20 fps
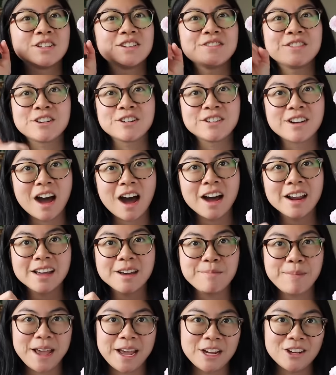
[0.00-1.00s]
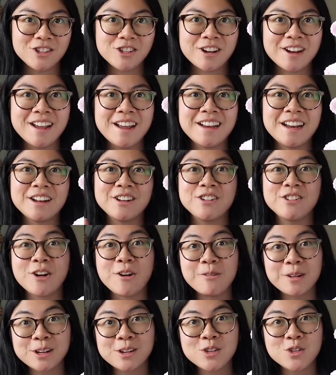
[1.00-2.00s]
So if you're not a patron and you
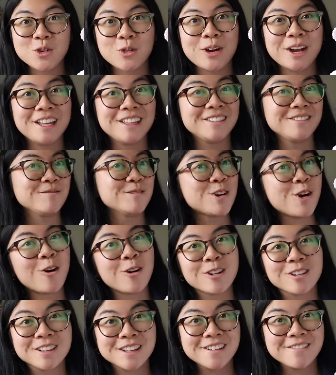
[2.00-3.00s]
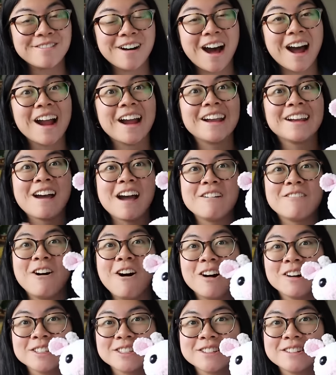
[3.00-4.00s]
don't wanna join, totally fine. I will
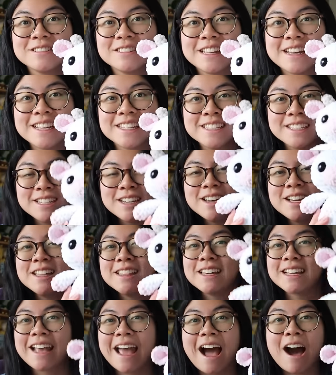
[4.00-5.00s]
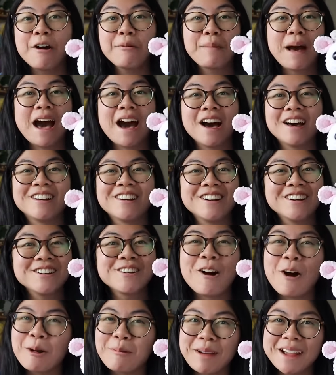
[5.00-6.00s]
also list the count pattern
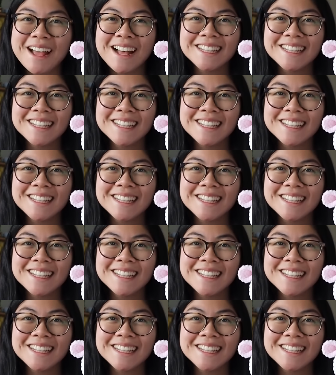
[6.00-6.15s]
on my